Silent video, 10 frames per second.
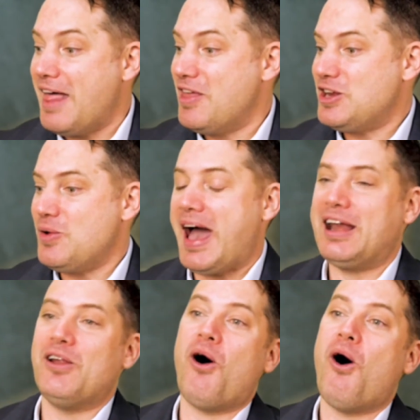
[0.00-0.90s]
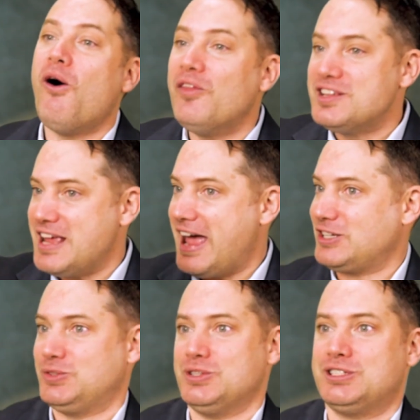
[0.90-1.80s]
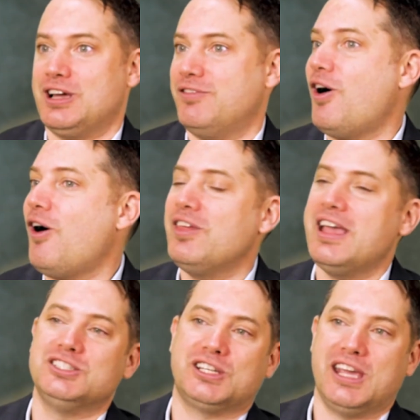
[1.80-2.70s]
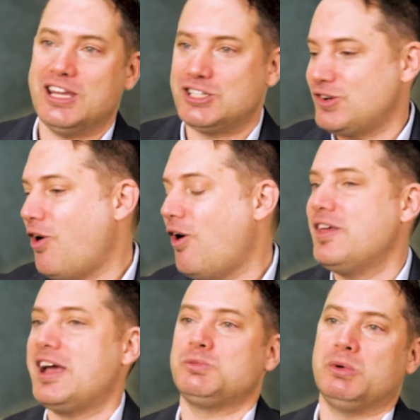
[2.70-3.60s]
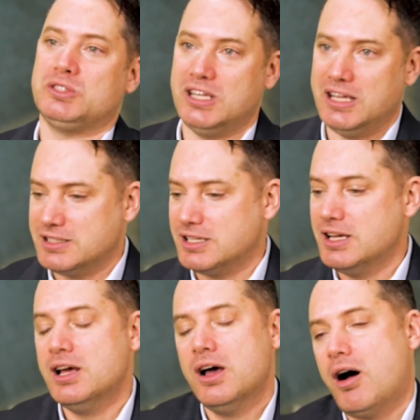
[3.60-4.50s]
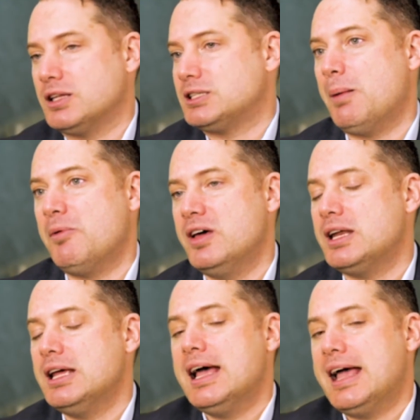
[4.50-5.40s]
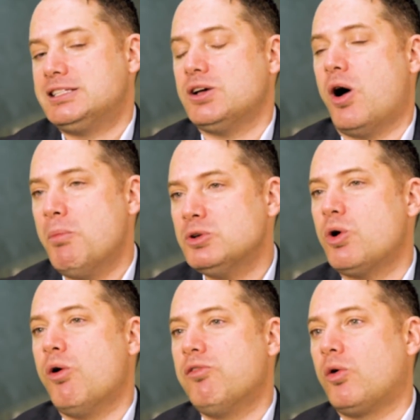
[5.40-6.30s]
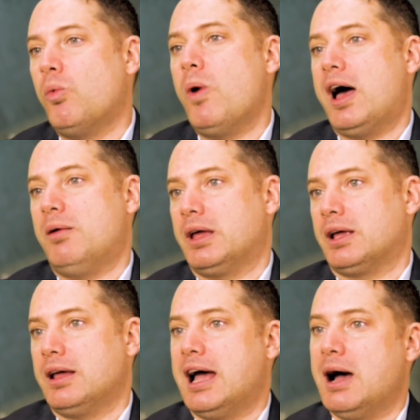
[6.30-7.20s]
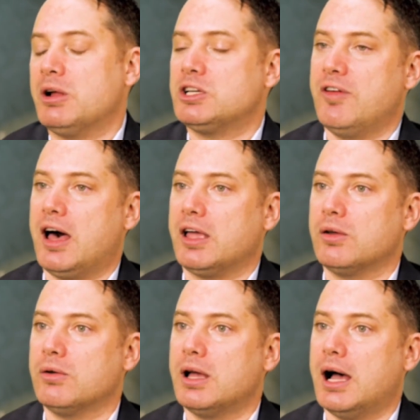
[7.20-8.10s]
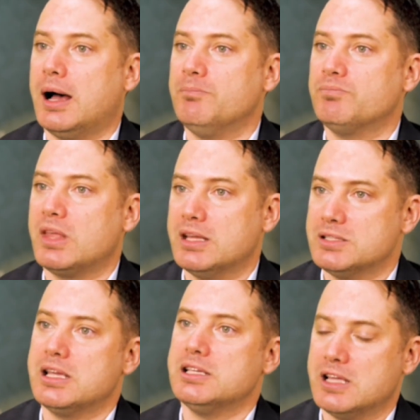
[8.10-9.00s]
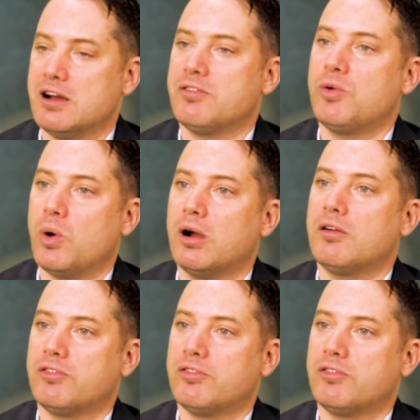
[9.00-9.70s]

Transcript: and then you added all this extra stuff, all the education, all the expertise on top of it. It's almost overwhelming how much value is there for